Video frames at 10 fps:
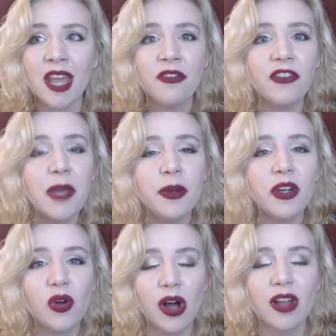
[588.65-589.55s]
If I
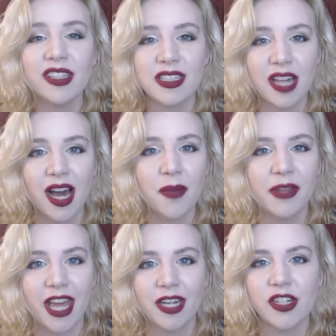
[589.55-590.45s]
put all this
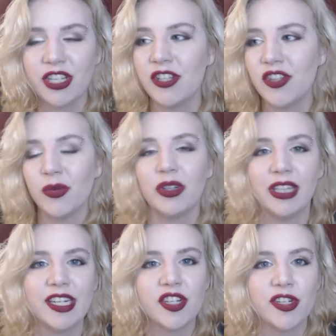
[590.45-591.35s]
time and energy into a
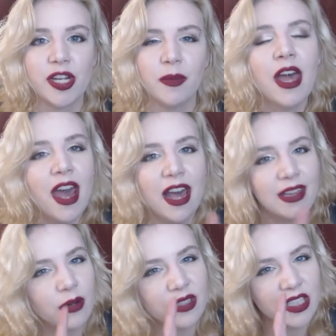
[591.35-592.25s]
relationship,
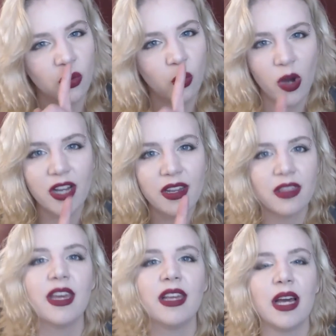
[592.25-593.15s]
and that was the one
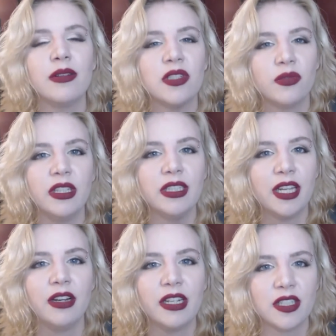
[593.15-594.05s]
thing that was really
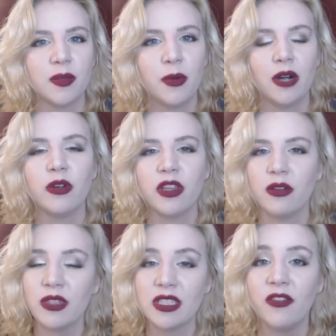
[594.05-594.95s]
tearing us apart was,
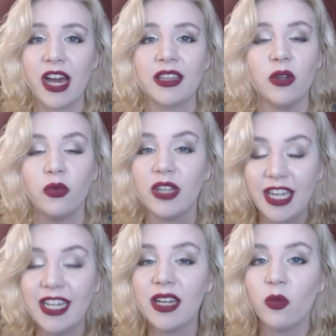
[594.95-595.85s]
was the fact that
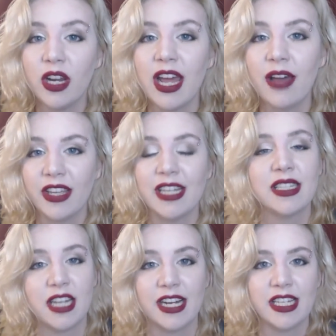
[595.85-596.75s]
he didn't want to have
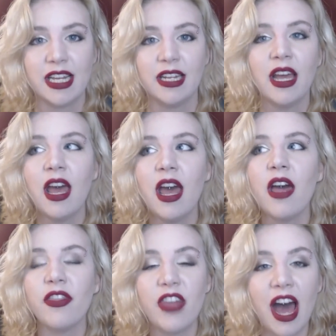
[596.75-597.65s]
kids and I did,
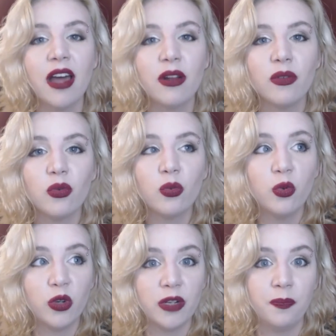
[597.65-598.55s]
that
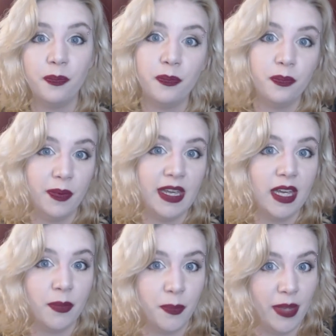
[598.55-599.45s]
would
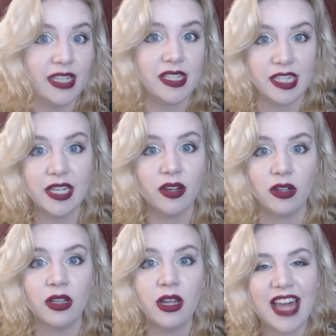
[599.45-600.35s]
be a big
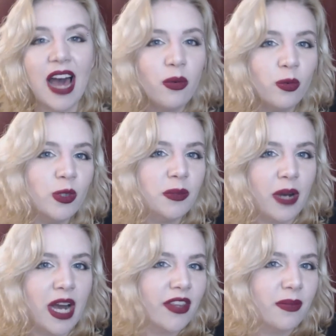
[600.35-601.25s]
deal. That
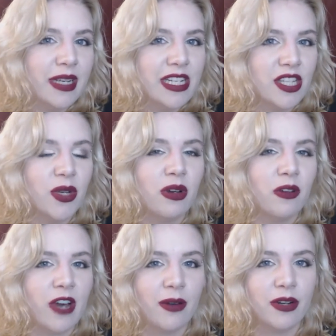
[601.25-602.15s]
would bother me too
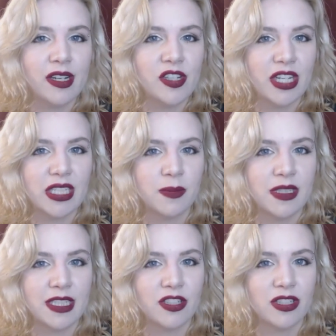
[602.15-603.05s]
if I were in Jade's
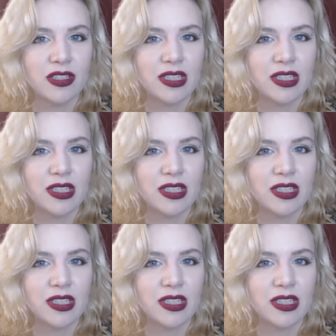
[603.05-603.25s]
position.